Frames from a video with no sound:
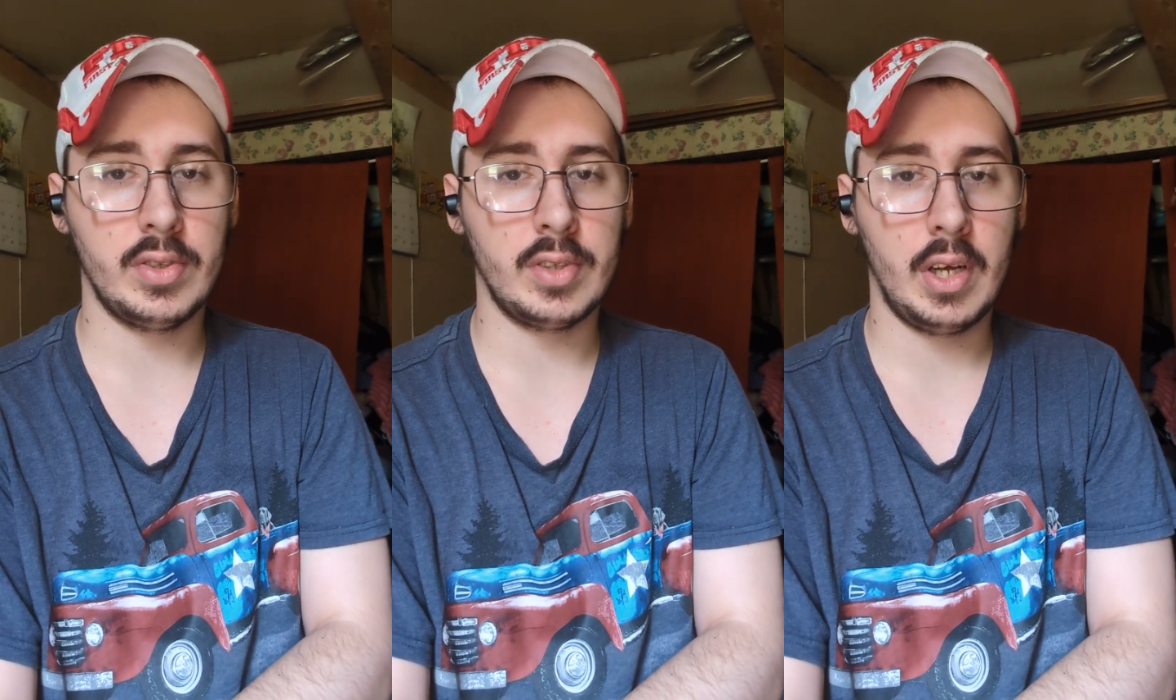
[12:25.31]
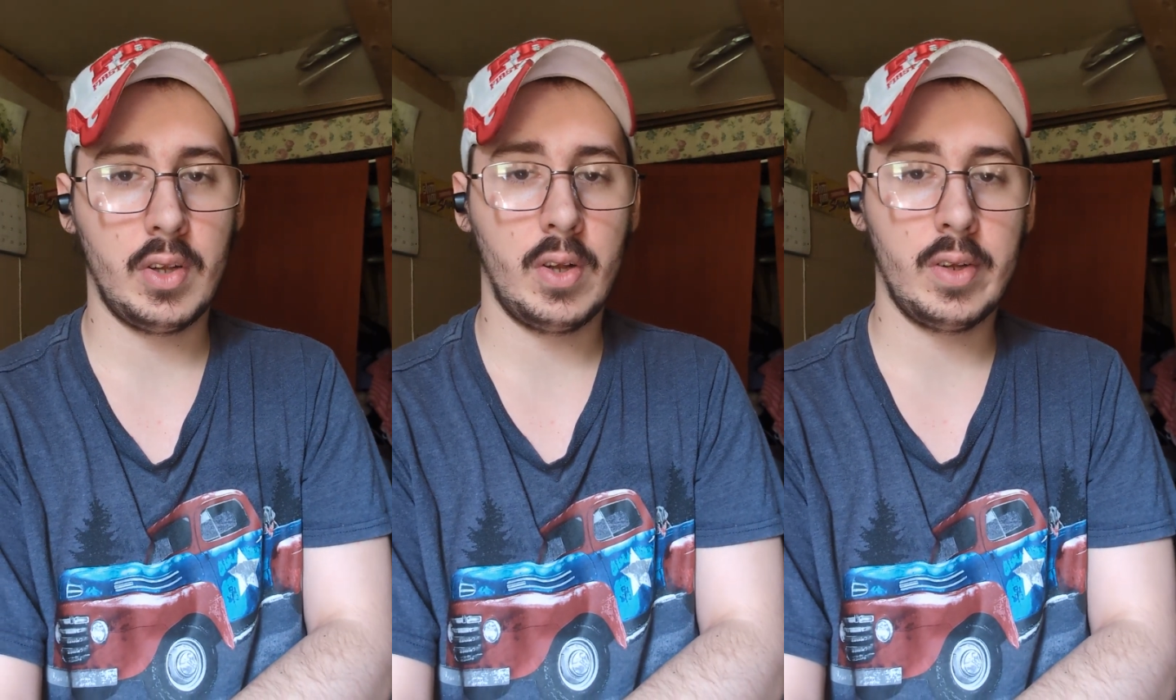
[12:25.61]
This
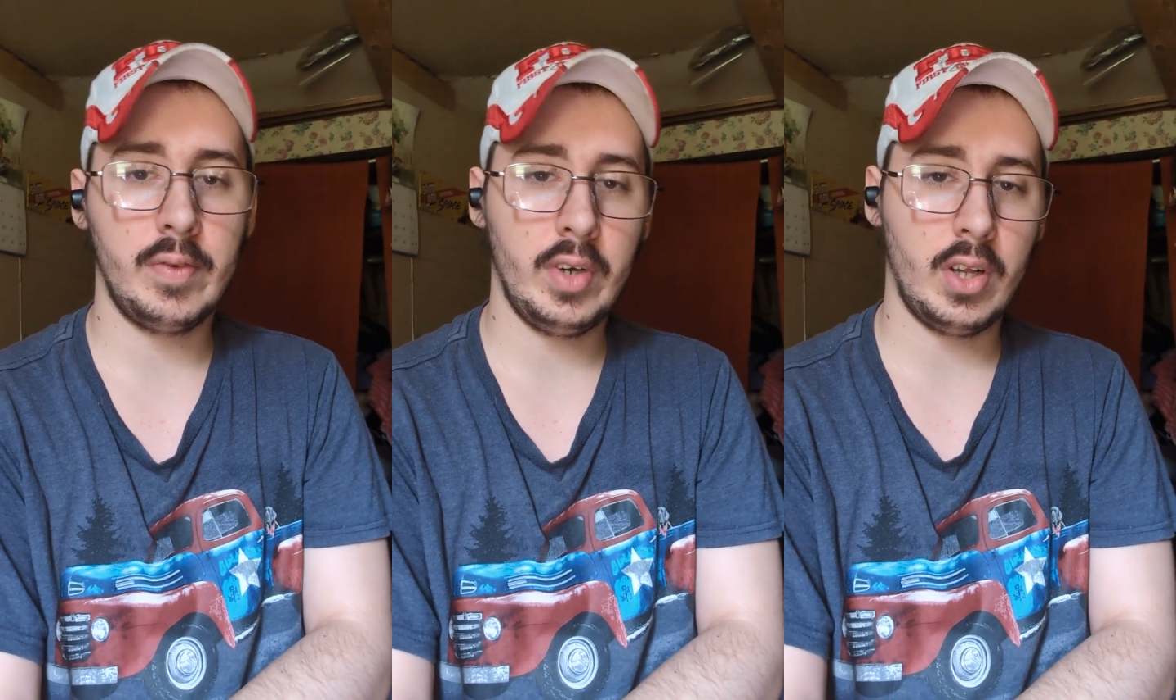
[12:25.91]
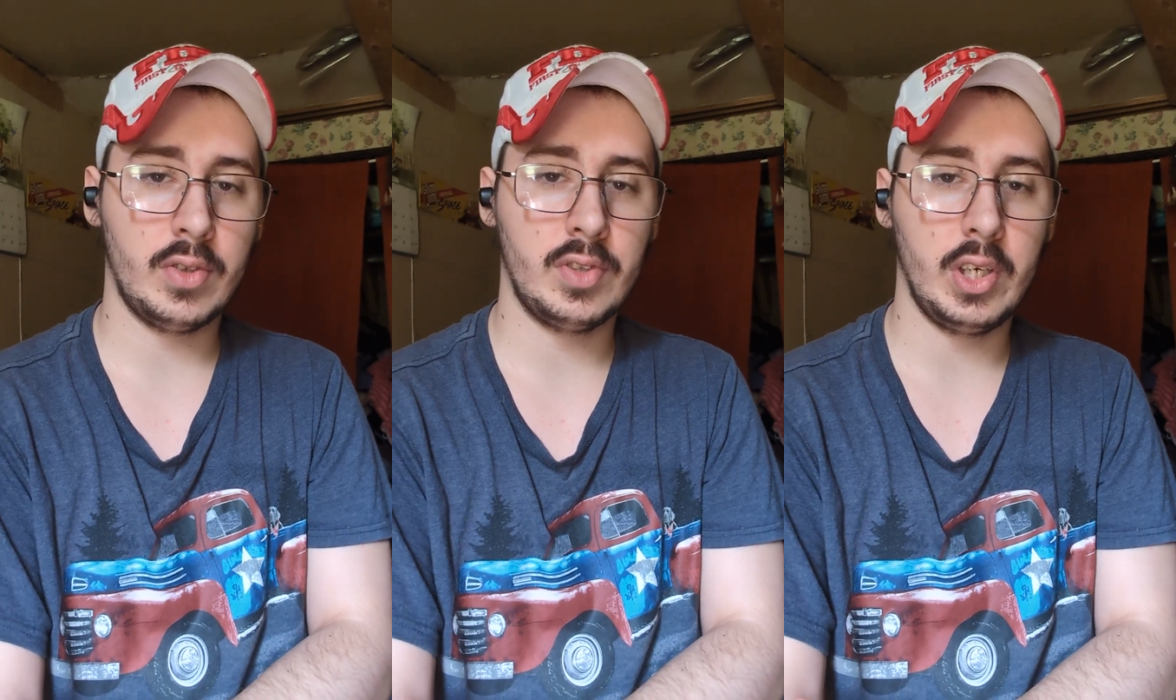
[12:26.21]
is Outlaw
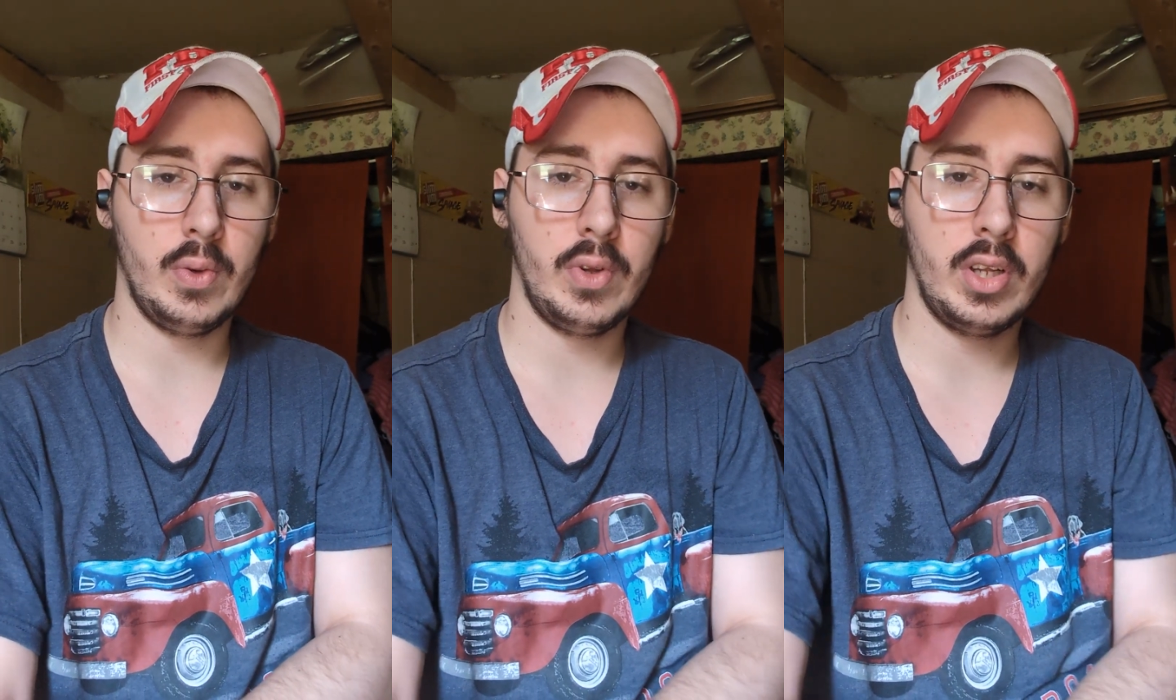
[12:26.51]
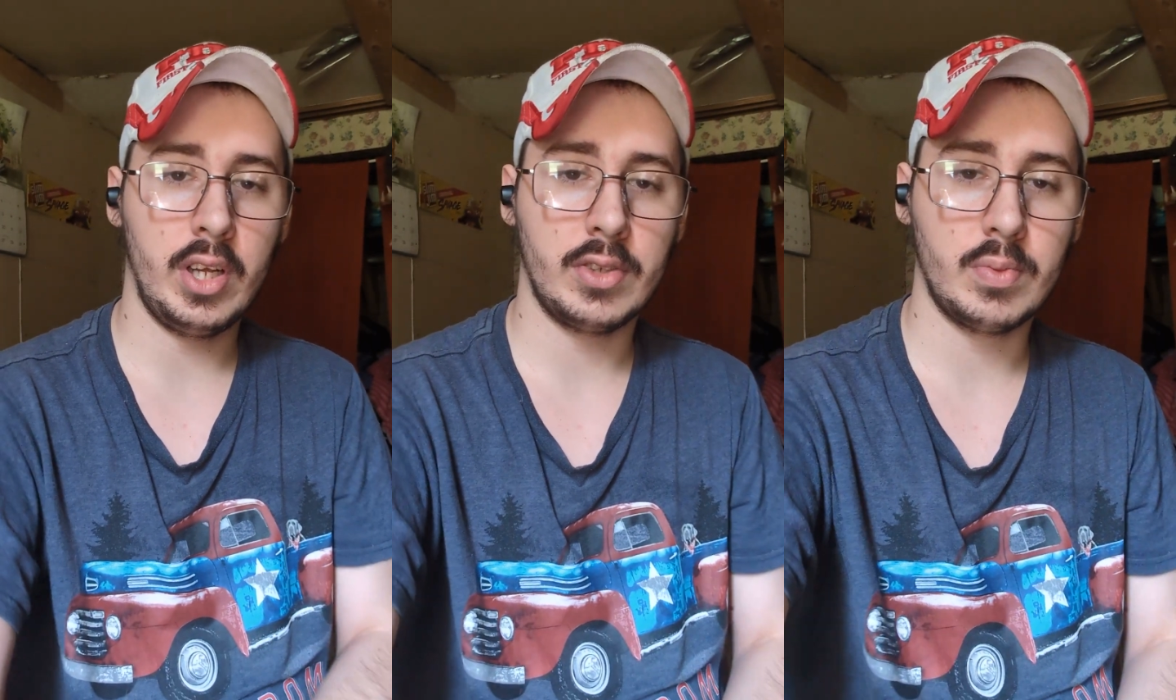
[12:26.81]
Living, and I'll see you
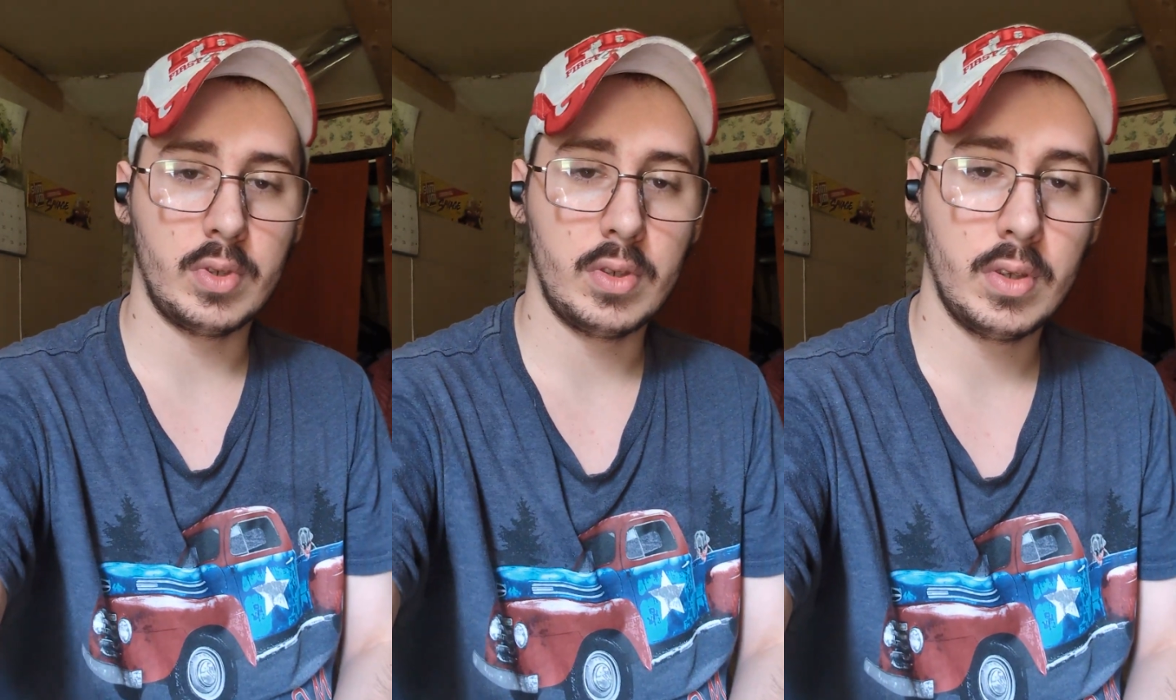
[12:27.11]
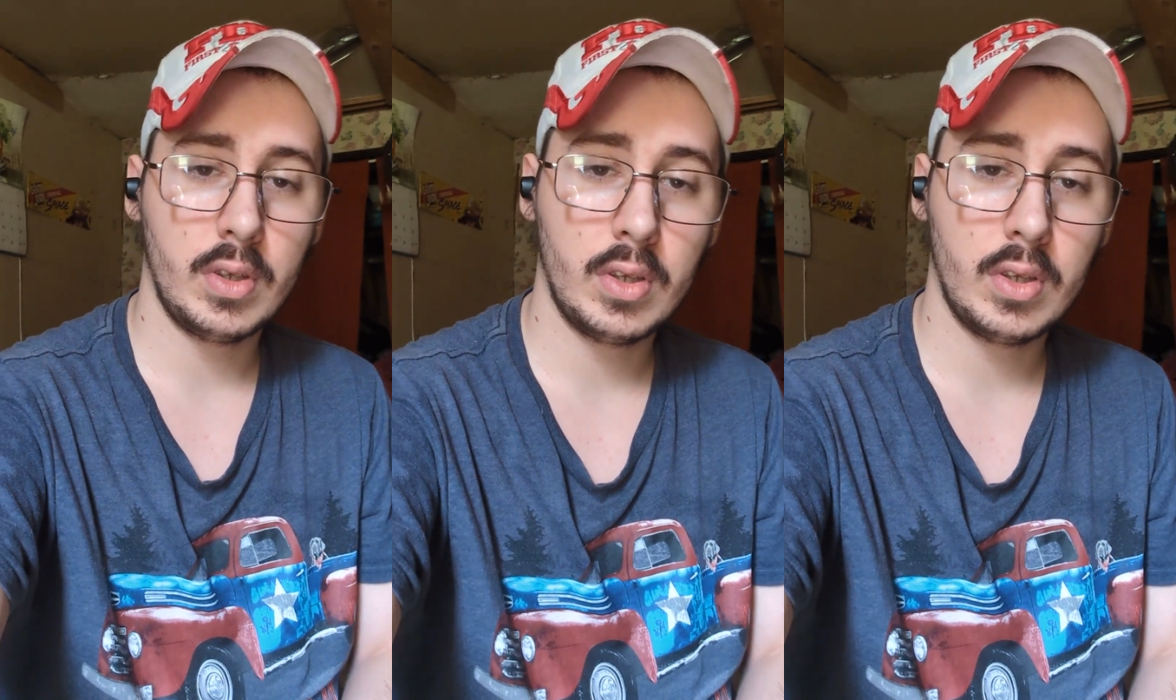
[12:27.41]
on the next one.